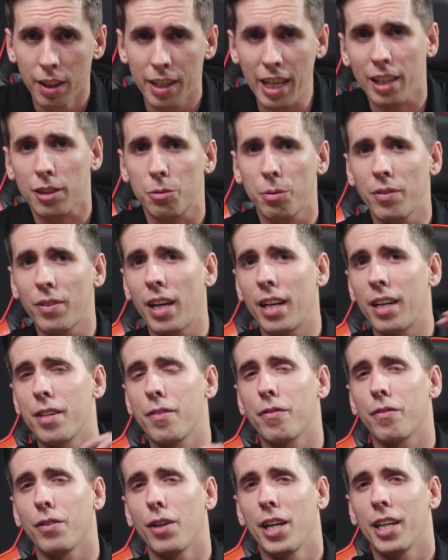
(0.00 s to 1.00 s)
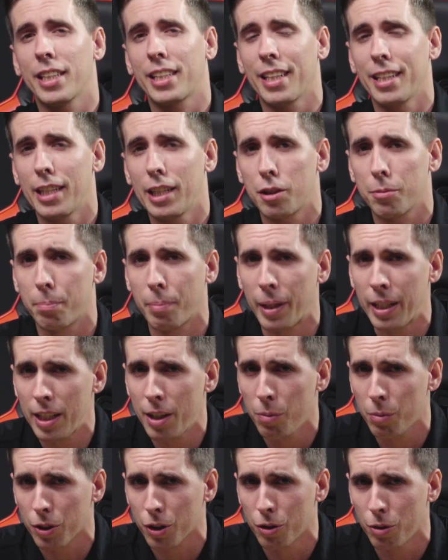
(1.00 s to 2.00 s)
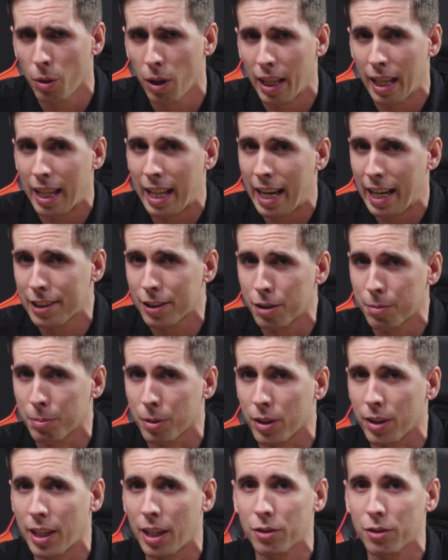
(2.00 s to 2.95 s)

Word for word: Next, we've got Evonik and HP with a new elastomer.